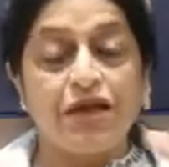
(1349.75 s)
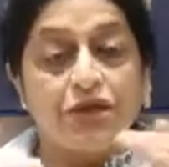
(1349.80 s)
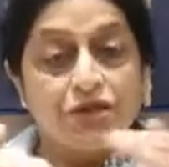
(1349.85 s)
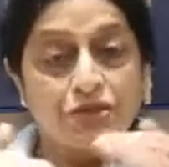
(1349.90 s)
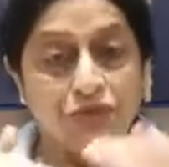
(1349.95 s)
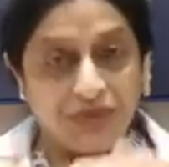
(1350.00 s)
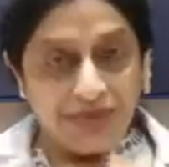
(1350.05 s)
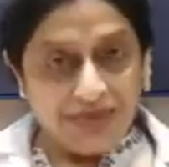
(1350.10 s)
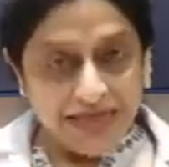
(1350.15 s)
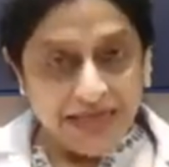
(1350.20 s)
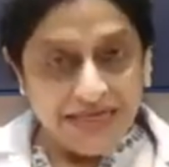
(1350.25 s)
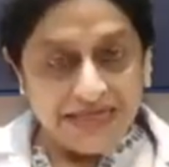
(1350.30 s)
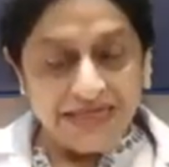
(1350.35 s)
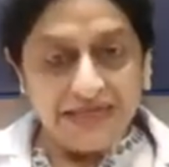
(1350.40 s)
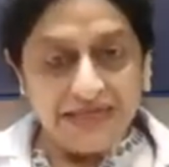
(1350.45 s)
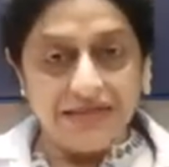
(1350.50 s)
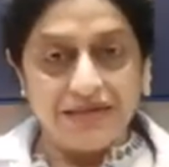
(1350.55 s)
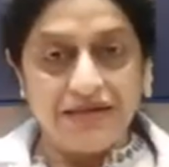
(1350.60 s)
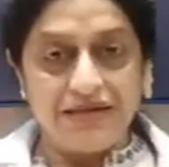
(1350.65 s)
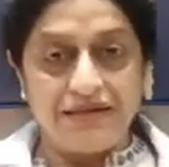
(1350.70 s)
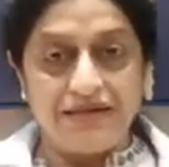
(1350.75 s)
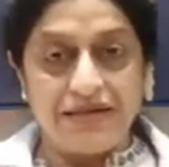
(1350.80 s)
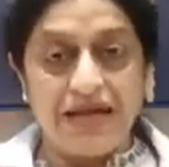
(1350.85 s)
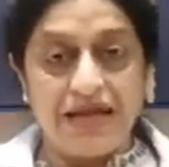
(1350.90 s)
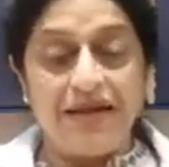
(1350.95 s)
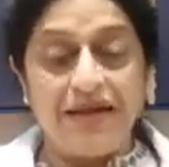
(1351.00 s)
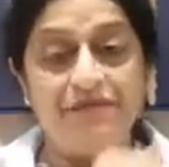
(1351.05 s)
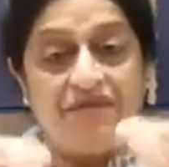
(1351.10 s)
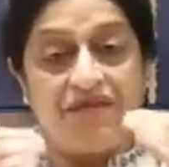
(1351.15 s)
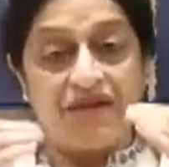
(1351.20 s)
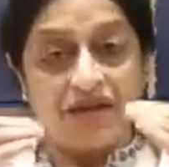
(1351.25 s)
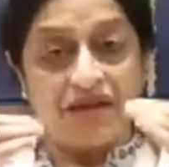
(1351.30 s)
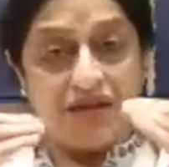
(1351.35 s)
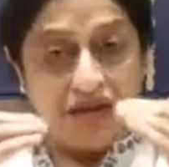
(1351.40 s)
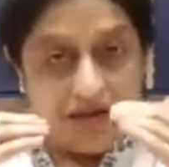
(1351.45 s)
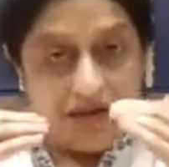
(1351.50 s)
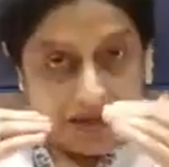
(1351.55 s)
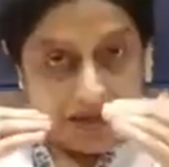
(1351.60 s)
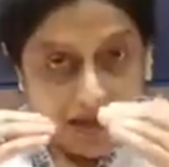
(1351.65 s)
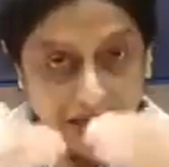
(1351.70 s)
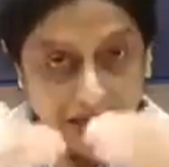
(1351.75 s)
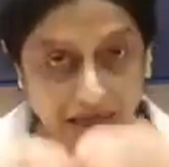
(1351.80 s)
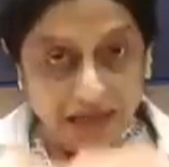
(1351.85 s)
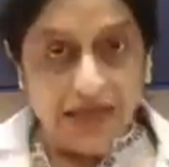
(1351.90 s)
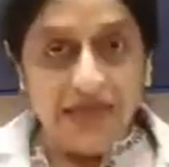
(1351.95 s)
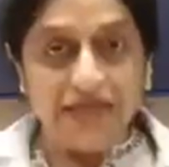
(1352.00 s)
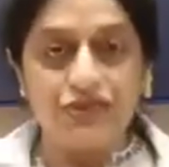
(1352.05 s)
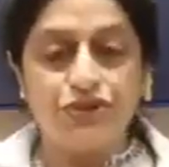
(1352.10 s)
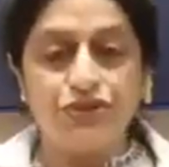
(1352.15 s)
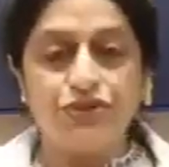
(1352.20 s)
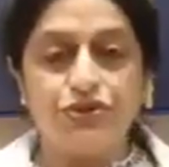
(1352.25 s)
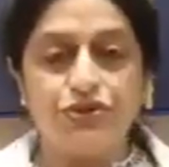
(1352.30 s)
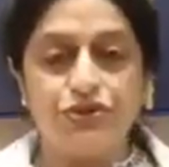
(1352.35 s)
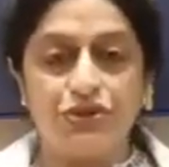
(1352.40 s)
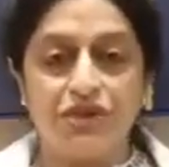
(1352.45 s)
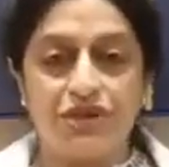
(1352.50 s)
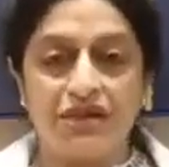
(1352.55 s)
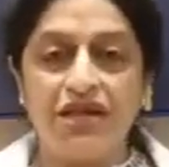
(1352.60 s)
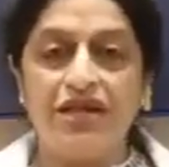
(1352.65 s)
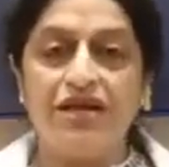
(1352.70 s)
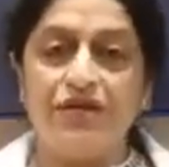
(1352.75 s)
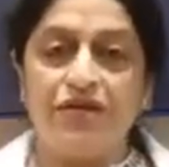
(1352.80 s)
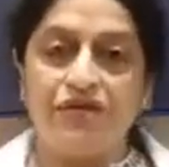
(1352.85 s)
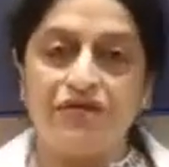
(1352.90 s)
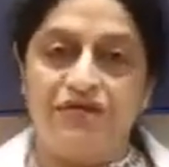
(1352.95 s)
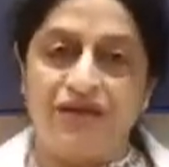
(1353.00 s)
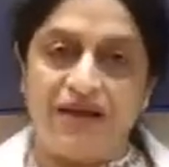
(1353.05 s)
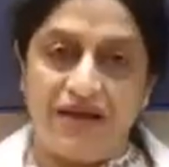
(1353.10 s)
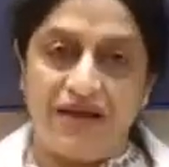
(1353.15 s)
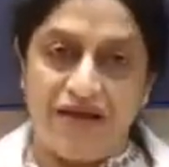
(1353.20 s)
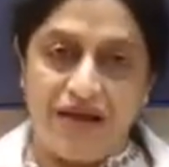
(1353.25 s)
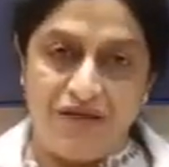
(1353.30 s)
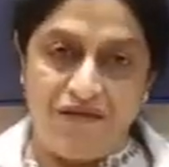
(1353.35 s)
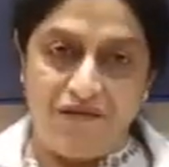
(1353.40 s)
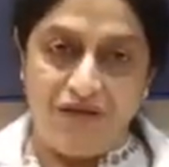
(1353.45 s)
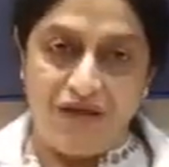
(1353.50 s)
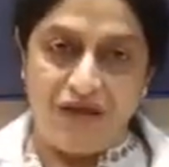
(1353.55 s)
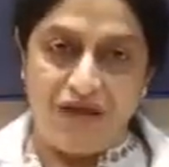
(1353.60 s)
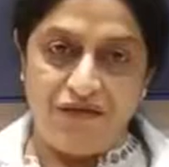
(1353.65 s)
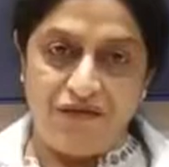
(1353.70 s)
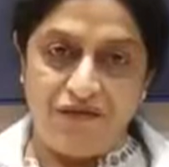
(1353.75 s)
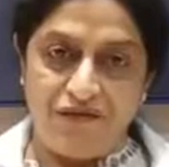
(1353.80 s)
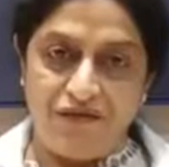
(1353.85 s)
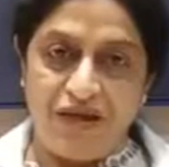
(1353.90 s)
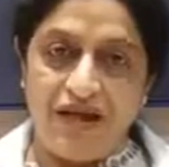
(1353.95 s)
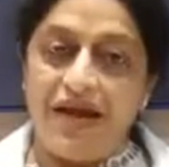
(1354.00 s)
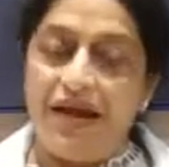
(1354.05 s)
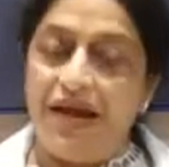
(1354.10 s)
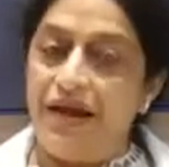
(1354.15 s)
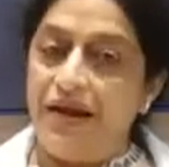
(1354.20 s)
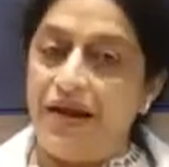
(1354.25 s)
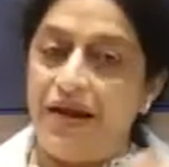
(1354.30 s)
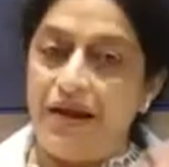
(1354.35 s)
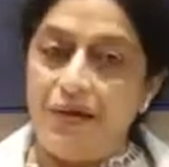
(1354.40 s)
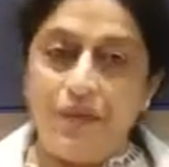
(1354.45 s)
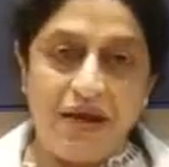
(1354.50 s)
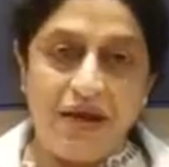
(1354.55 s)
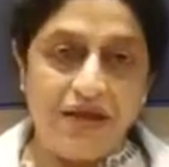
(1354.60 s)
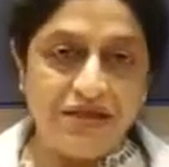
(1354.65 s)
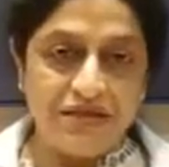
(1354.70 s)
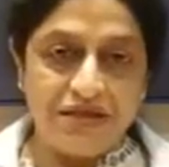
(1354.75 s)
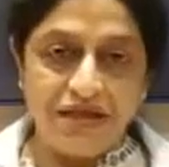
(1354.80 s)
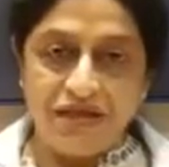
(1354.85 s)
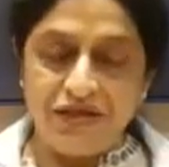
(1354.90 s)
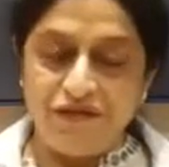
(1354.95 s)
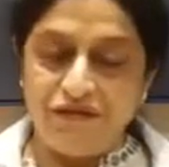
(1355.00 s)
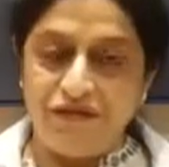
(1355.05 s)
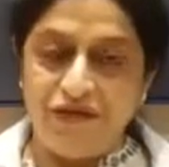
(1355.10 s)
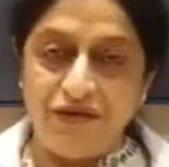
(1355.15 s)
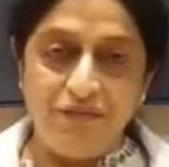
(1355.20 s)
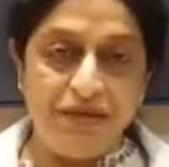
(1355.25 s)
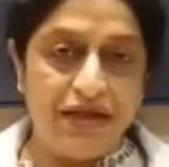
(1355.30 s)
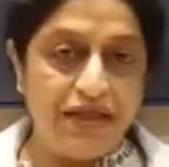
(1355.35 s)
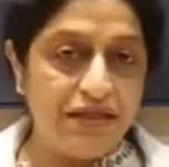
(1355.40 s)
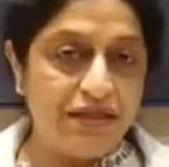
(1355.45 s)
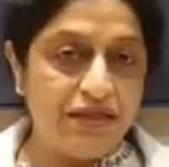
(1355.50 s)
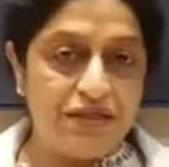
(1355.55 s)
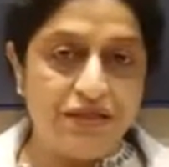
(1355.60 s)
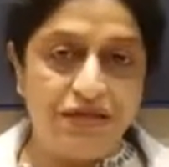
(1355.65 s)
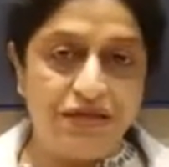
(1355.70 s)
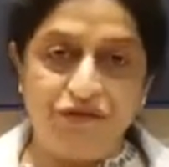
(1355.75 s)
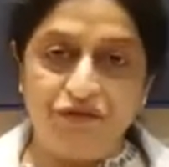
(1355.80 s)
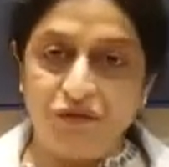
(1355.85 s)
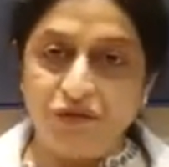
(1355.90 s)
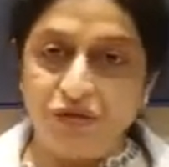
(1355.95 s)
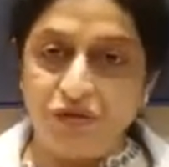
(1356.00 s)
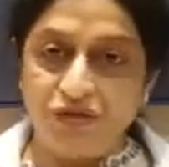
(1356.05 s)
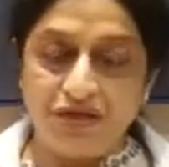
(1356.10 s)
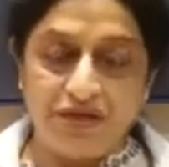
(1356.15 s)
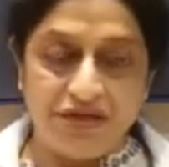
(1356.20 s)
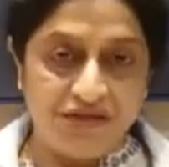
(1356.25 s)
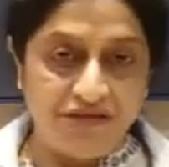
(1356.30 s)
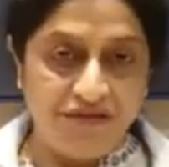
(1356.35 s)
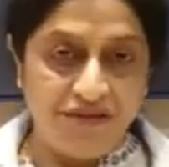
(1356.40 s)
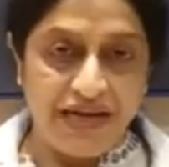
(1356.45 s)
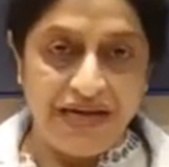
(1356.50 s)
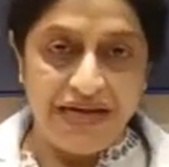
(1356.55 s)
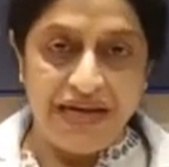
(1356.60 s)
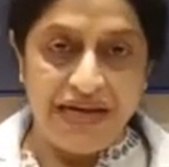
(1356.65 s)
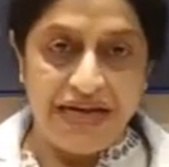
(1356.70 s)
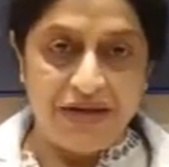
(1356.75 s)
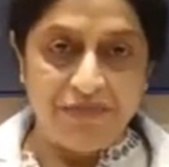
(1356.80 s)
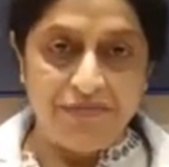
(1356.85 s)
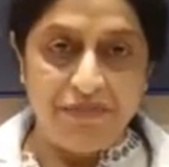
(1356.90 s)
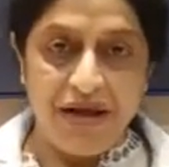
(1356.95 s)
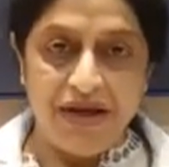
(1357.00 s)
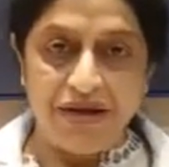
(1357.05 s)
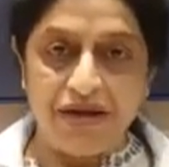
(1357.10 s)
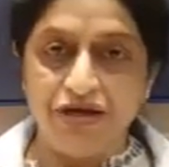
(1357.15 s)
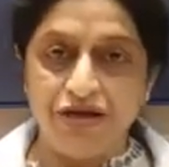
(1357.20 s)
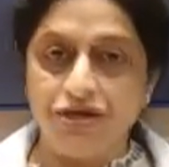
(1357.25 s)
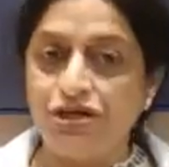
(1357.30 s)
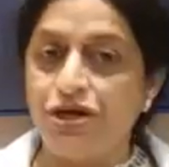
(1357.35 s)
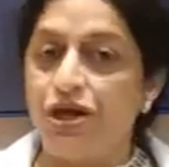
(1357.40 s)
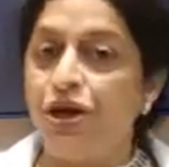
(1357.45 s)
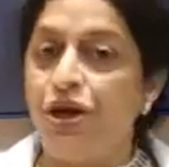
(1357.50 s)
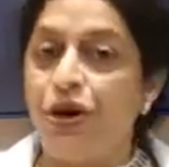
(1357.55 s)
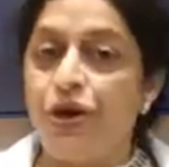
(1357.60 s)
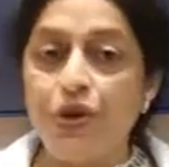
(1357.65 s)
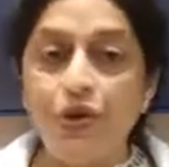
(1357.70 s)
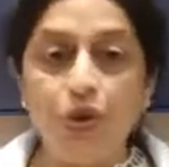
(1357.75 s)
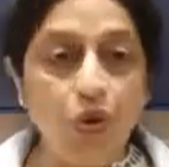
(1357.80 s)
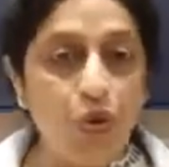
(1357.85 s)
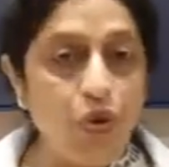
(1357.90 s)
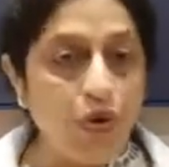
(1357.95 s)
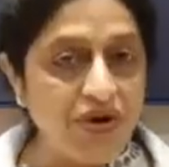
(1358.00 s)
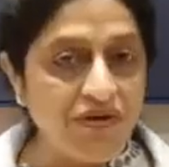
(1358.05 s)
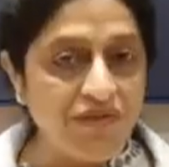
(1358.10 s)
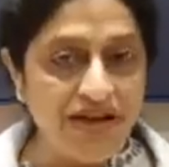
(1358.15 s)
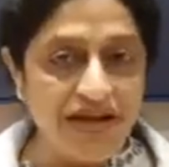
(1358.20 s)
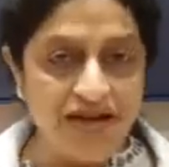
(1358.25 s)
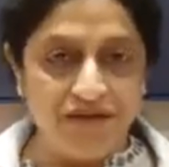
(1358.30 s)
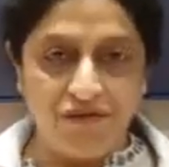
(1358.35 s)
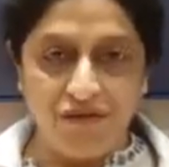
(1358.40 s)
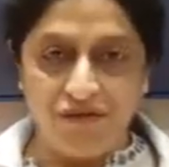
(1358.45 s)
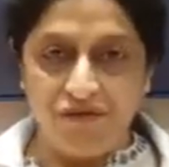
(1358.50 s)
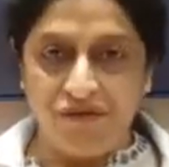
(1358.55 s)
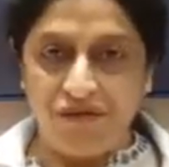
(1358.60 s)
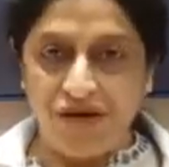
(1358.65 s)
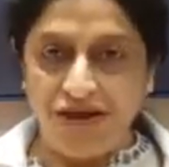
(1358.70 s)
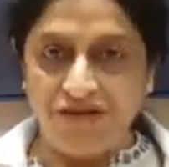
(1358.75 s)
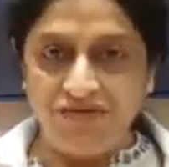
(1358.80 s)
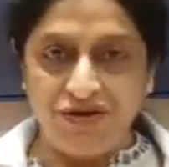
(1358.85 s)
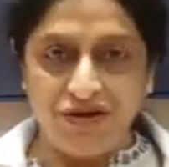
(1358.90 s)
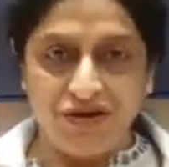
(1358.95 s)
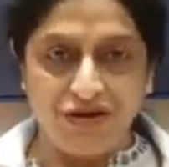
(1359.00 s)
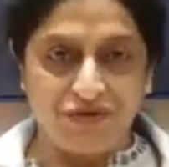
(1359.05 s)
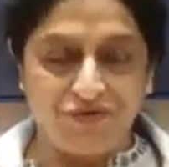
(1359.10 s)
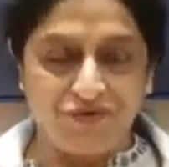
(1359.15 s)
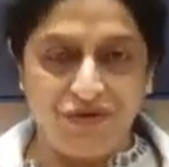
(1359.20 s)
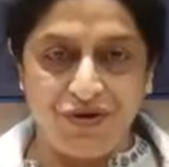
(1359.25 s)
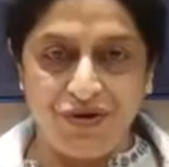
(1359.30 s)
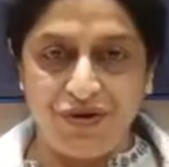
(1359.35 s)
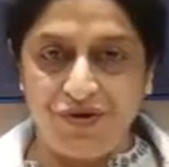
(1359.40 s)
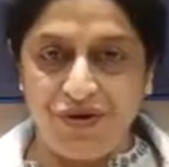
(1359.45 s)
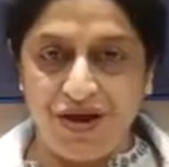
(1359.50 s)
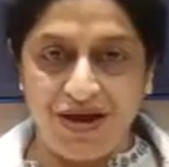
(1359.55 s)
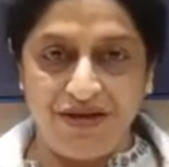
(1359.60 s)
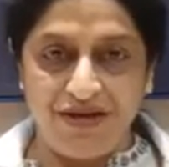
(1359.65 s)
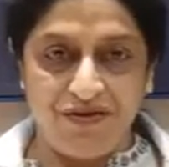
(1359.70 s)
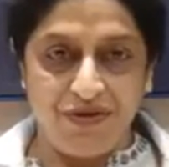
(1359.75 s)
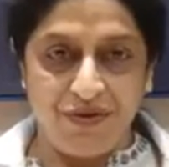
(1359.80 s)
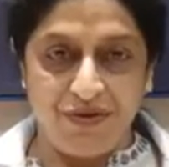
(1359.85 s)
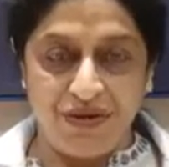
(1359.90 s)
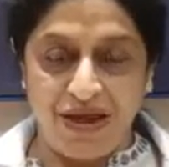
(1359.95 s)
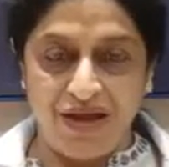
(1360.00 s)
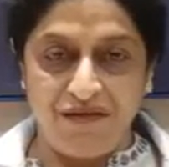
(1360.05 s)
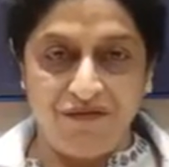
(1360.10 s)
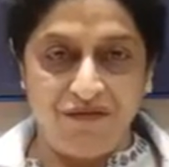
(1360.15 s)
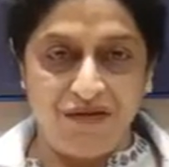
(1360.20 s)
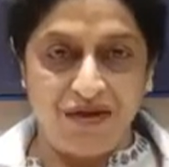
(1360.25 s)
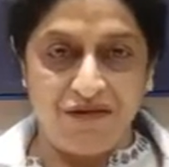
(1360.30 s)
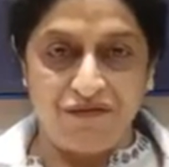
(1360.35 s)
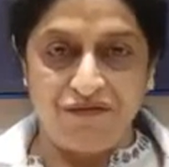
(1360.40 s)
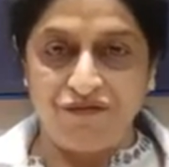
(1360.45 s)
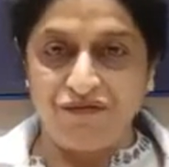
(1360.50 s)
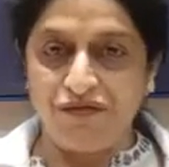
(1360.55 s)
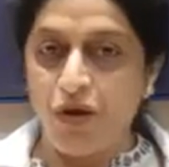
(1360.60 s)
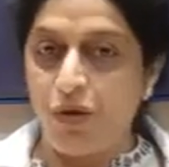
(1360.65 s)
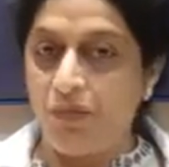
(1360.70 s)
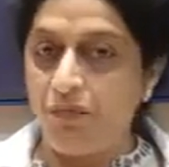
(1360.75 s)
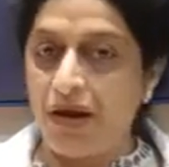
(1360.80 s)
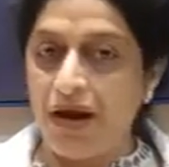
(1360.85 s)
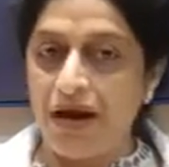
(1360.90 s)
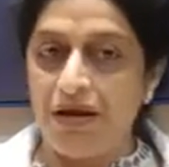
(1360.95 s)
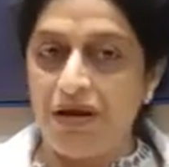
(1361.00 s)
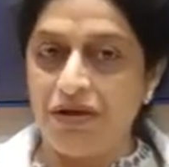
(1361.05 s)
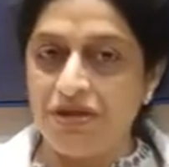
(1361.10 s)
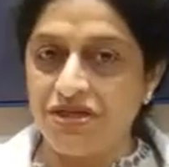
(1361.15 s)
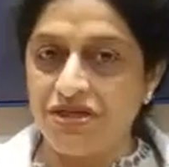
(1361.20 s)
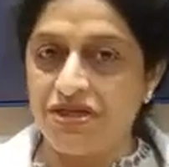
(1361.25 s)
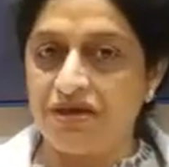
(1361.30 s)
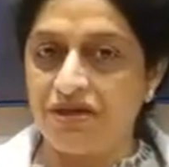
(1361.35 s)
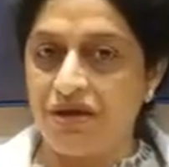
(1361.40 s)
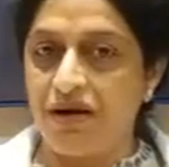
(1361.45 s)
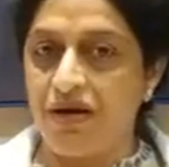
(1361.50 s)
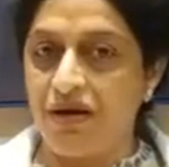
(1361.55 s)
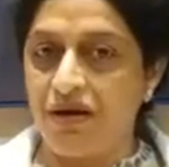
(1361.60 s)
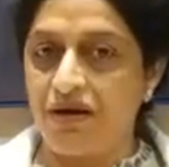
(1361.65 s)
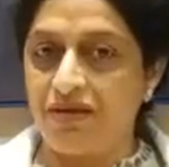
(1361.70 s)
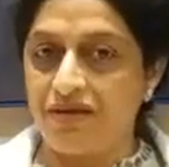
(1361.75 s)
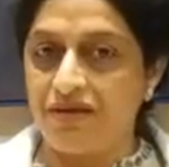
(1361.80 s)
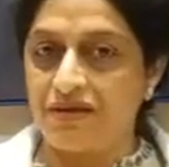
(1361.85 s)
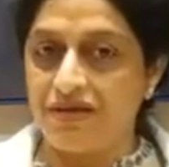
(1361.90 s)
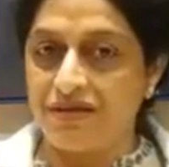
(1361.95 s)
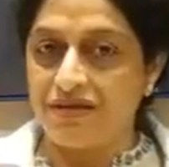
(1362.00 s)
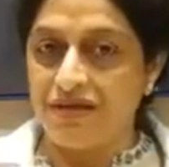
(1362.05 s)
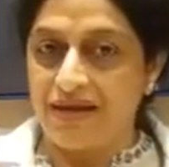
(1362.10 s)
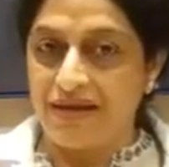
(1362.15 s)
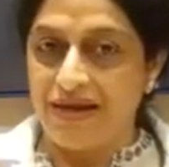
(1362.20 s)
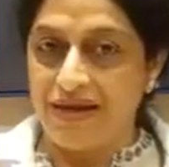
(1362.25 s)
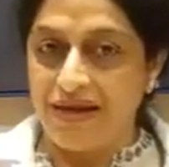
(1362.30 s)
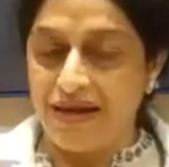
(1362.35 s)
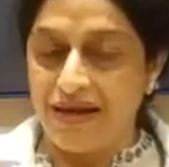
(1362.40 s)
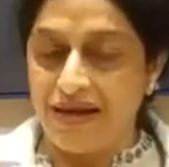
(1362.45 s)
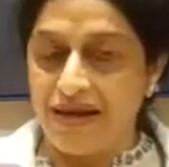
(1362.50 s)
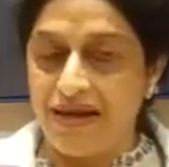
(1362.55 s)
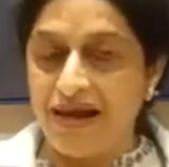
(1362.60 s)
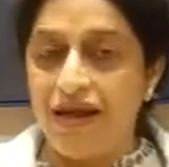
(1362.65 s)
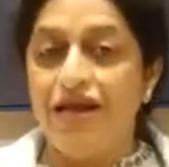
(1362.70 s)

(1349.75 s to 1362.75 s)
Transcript: So that is the time when at least you should think of an IVF. An advanced age female, 34, 35, late marriage, don't wait for 5 years for your IVF. Your biological clock is ticking.